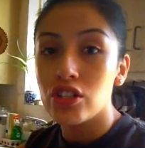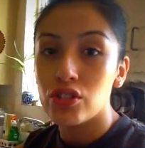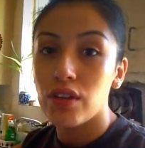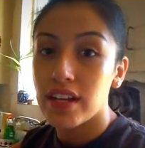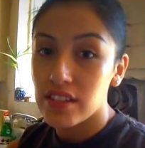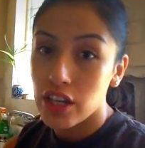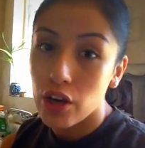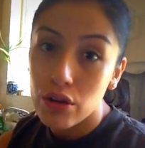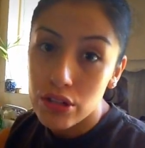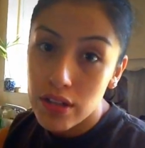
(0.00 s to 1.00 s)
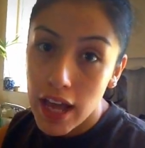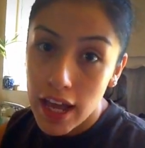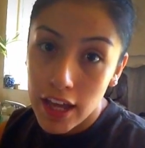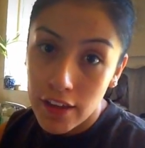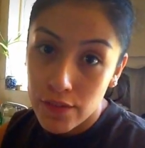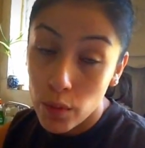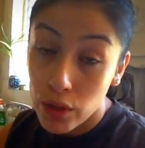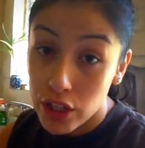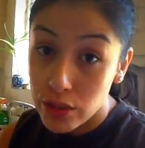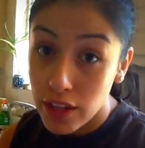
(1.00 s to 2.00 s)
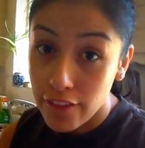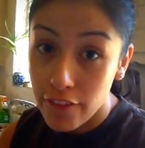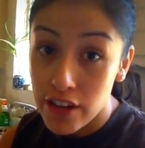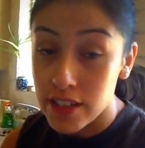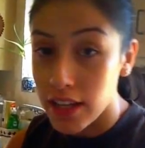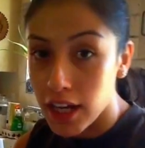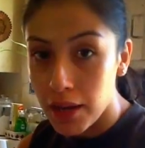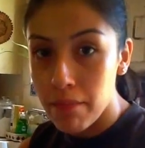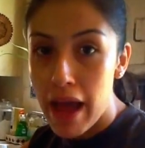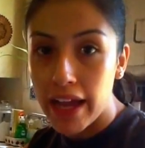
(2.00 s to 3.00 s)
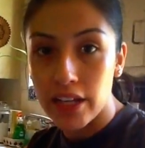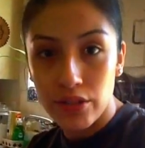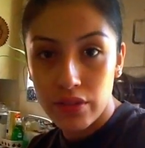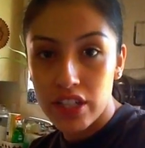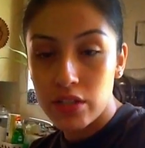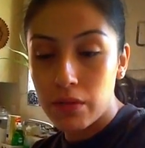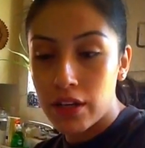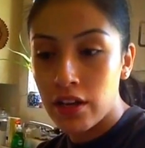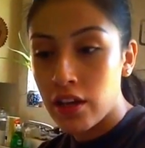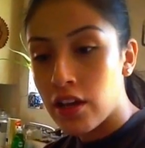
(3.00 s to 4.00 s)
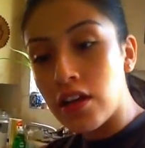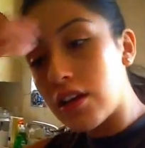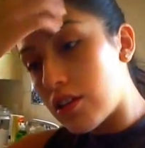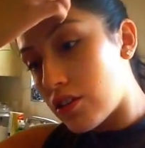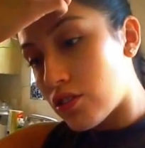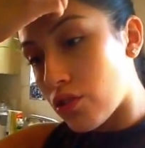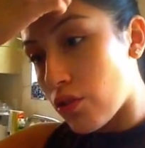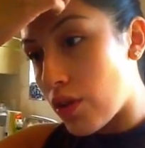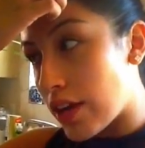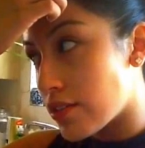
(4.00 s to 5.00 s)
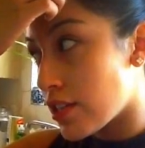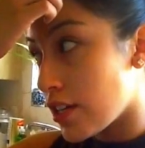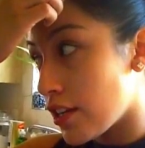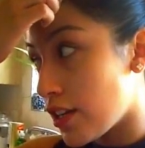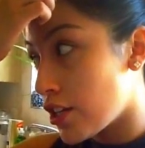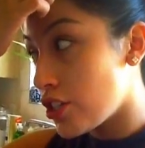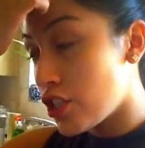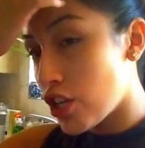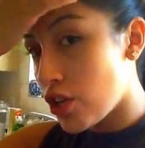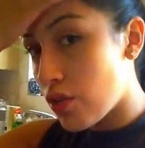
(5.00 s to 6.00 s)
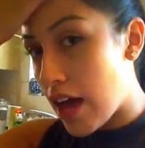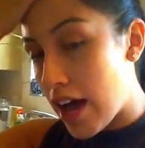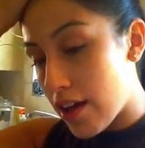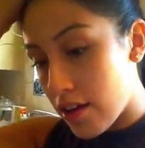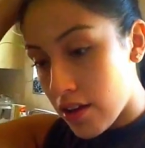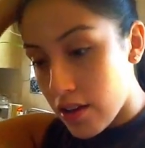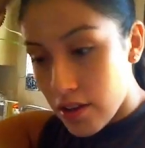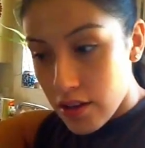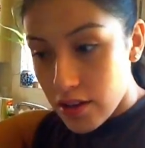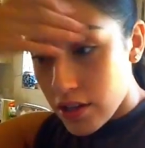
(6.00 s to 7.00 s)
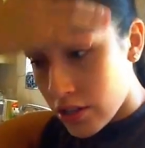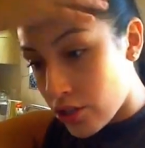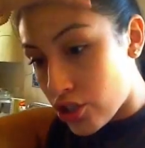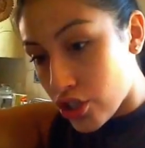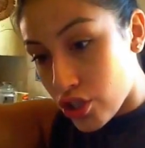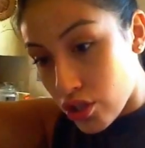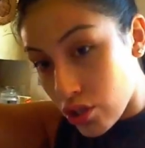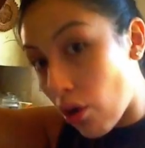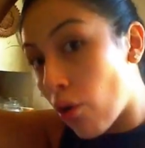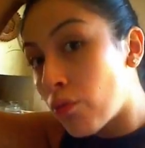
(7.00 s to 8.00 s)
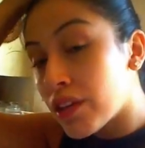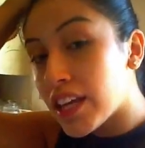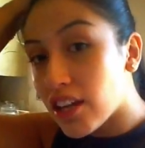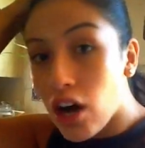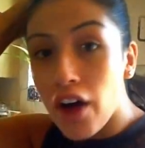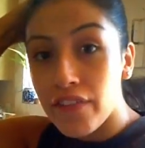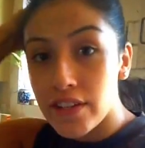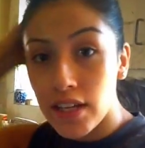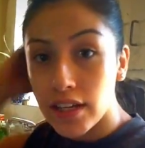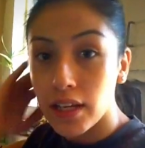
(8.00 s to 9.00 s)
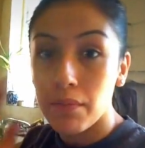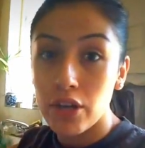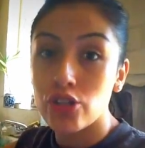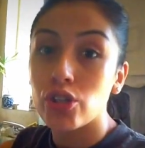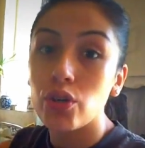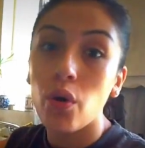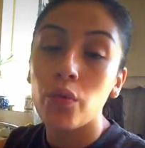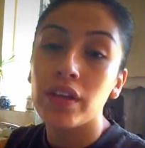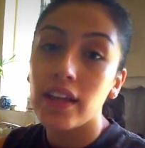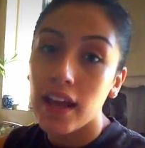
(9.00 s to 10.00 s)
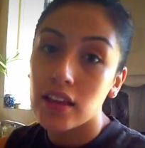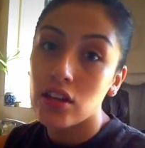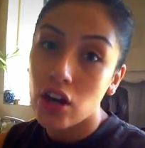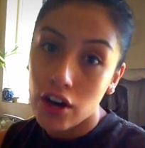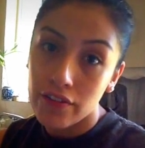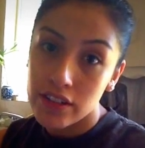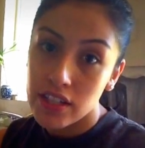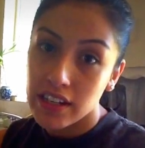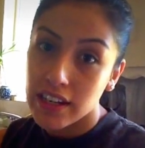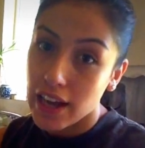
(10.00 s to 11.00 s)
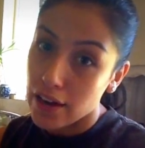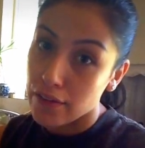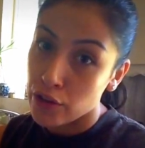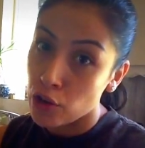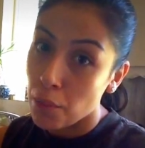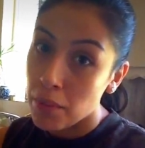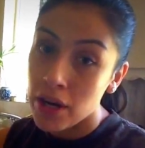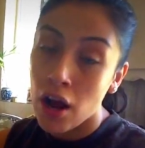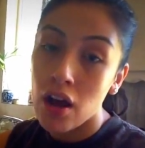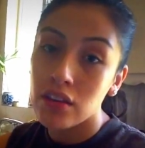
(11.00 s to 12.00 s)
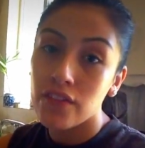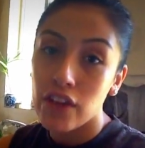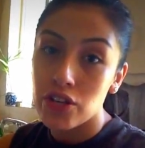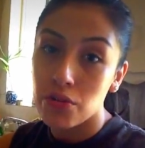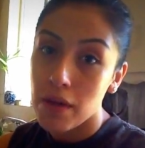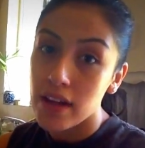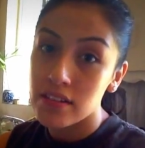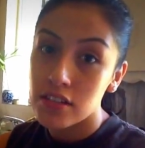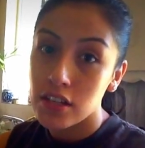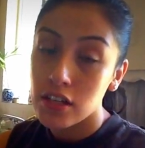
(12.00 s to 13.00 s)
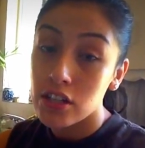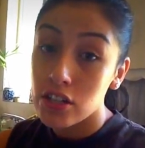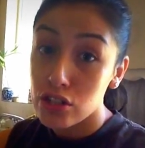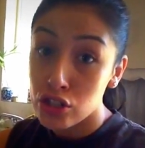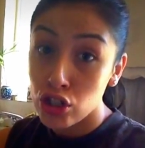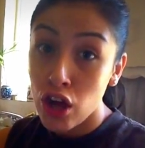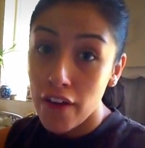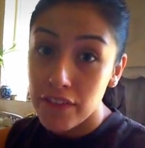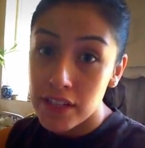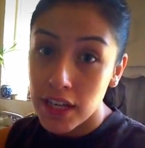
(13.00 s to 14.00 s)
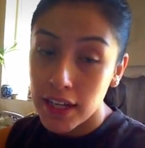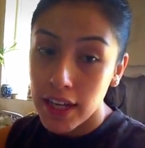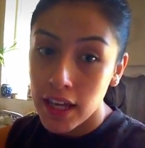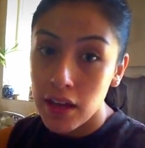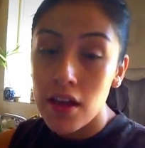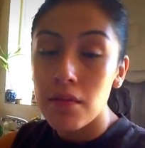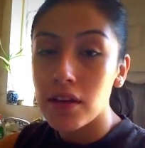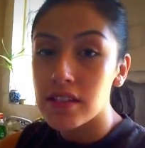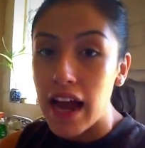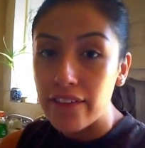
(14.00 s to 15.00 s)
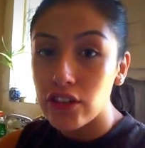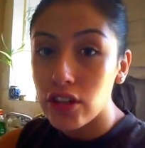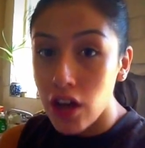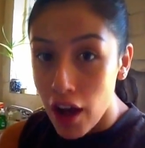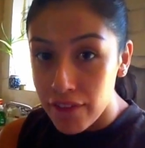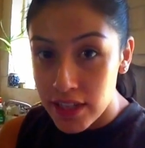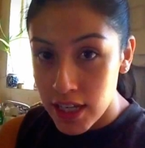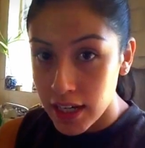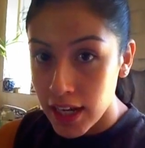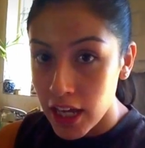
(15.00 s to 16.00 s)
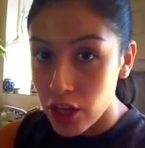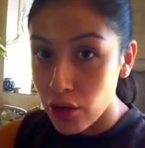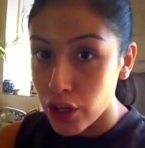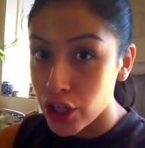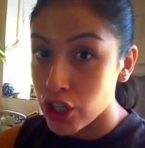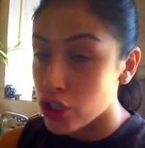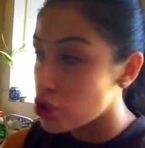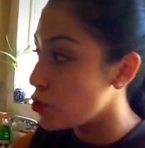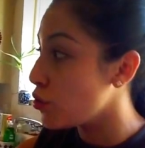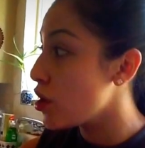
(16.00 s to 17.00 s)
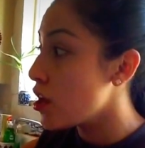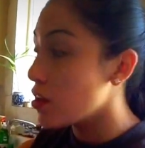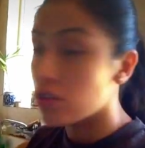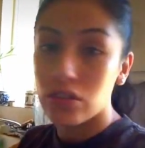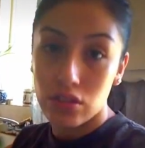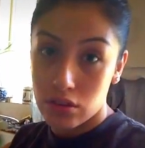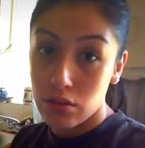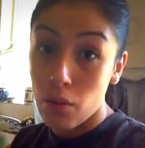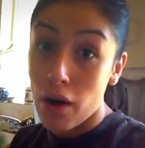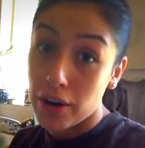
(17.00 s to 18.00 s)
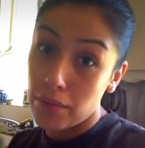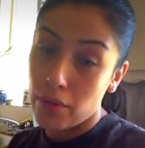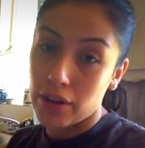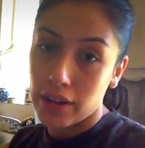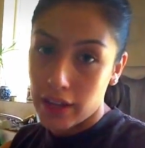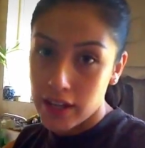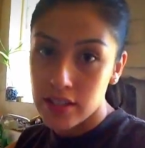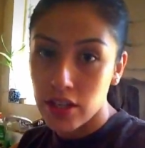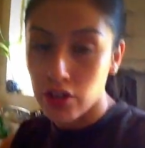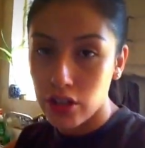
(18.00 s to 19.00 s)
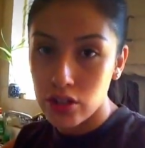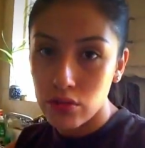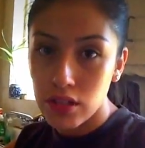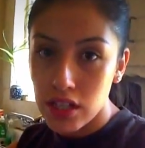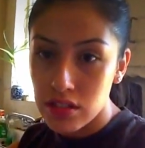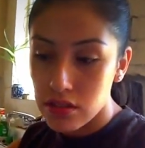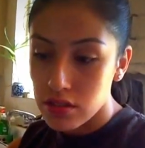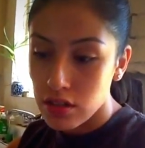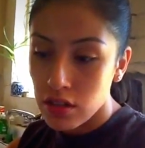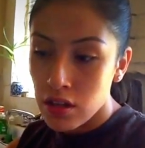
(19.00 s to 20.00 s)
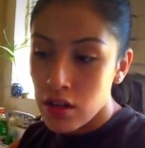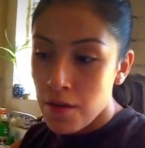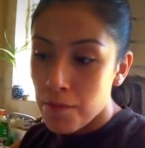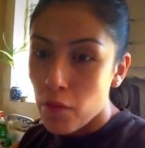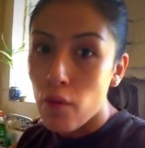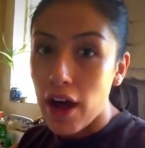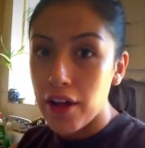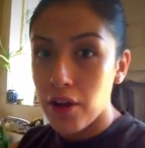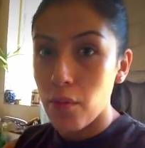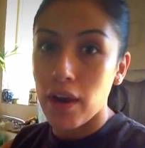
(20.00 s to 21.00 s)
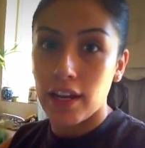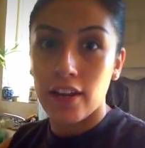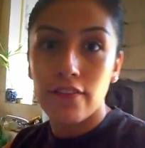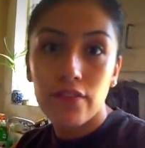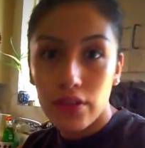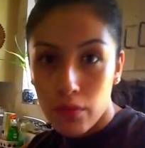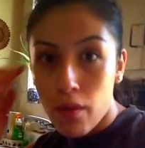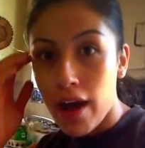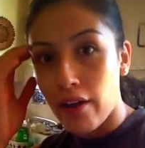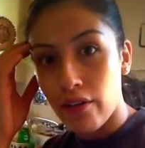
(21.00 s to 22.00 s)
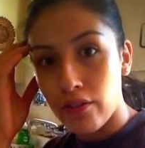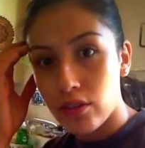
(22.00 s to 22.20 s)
so you guys can go to that if you want to do that first and then come back and do this one. So you guys can continue that. And just only the coffee technique. Make sure you only get the coffee technique out of there. Don't put on the facial mask. Just the coffee technique, because after the coffee technique, you're going to do the water boiling. Like I said, you're going to do this while you're waiting for the water